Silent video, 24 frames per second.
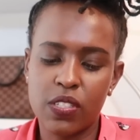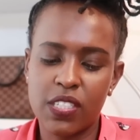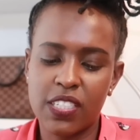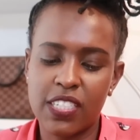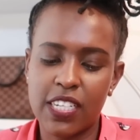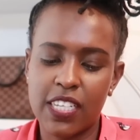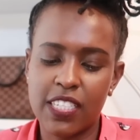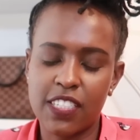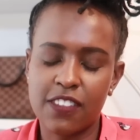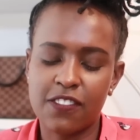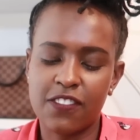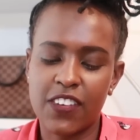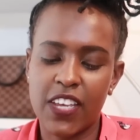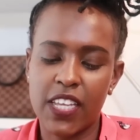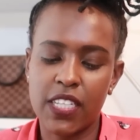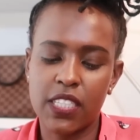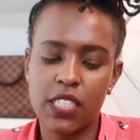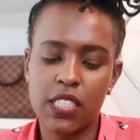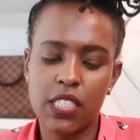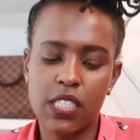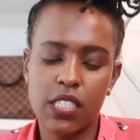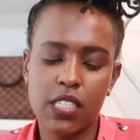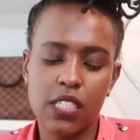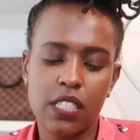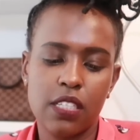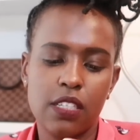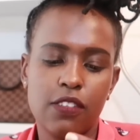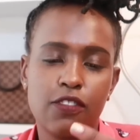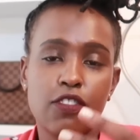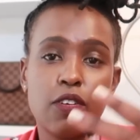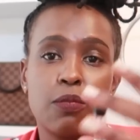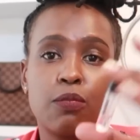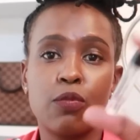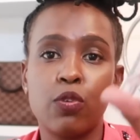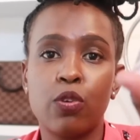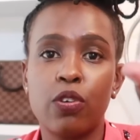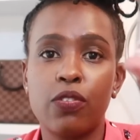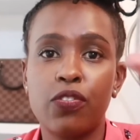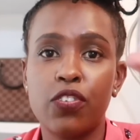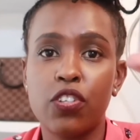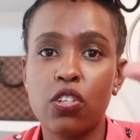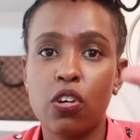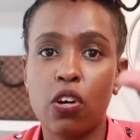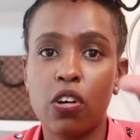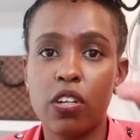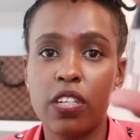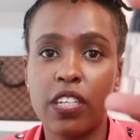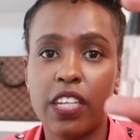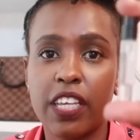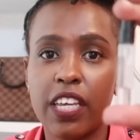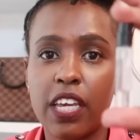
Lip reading: des Vents from Louis Vuitton.